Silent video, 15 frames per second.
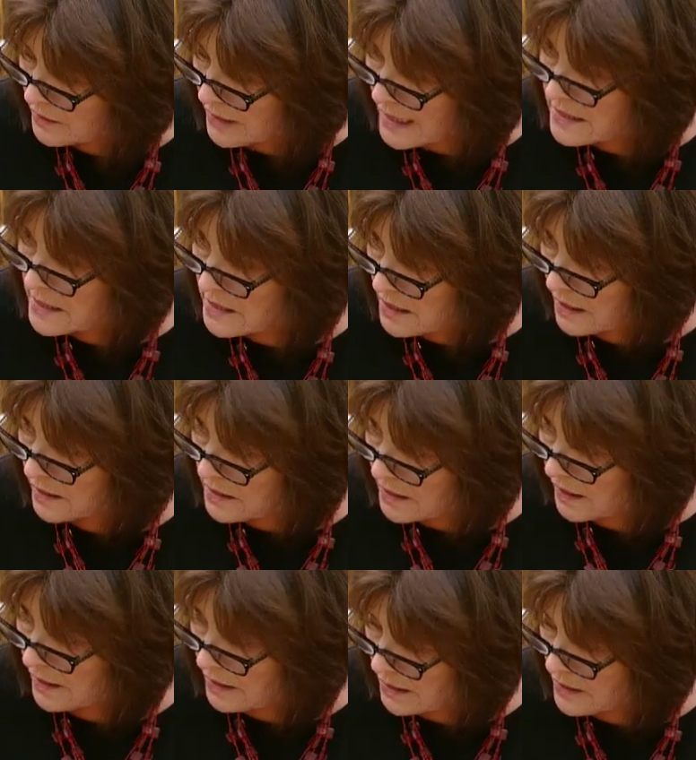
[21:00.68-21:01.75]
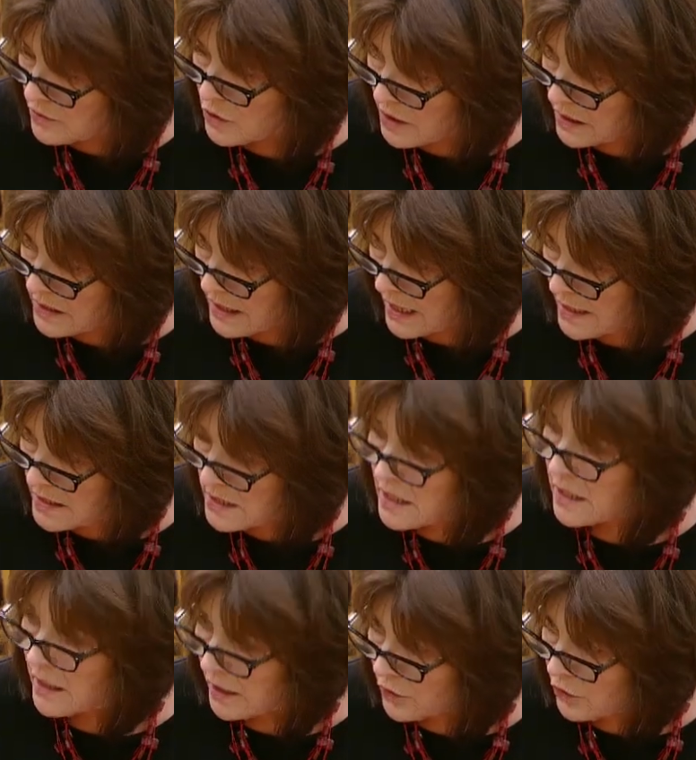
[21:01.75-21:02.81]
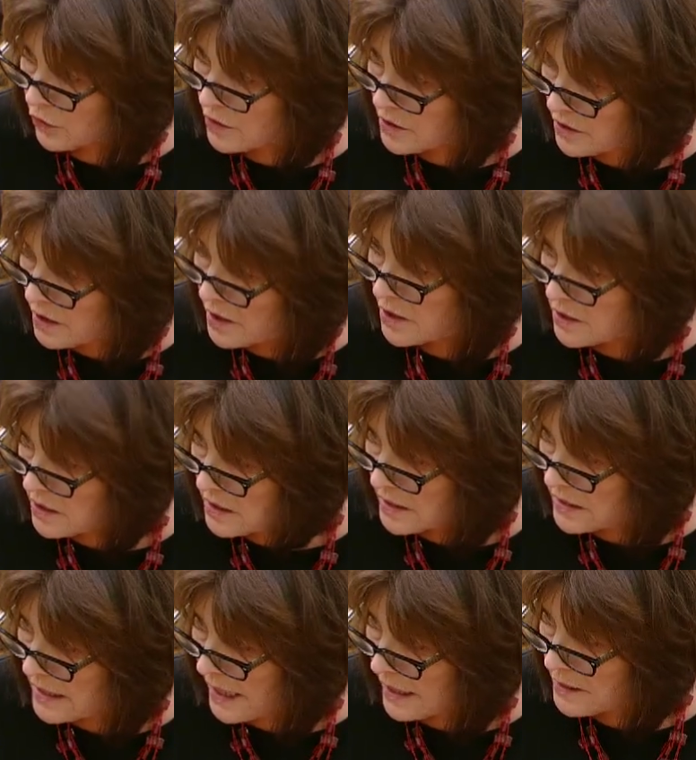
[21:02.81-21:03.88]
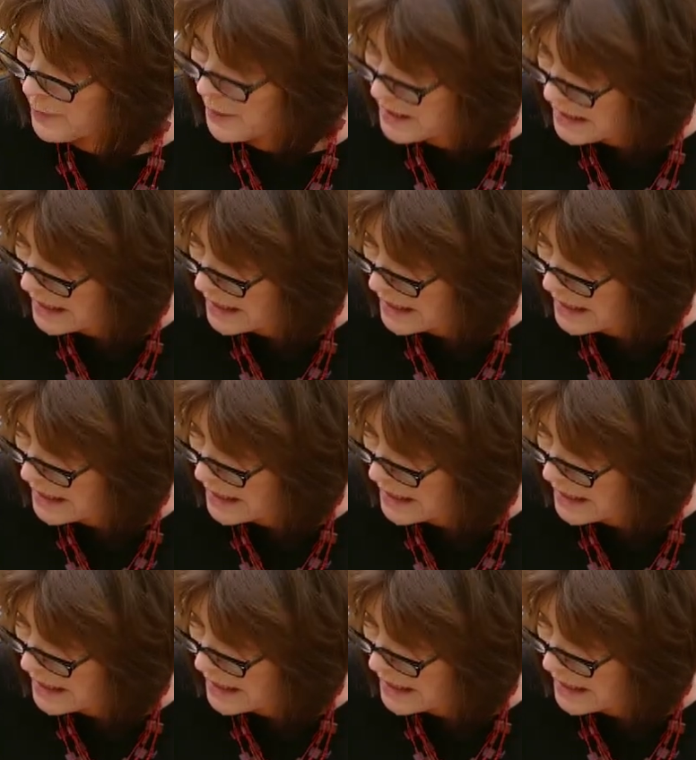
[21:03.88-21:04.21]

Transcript: necessary diagnostic tests in order to detect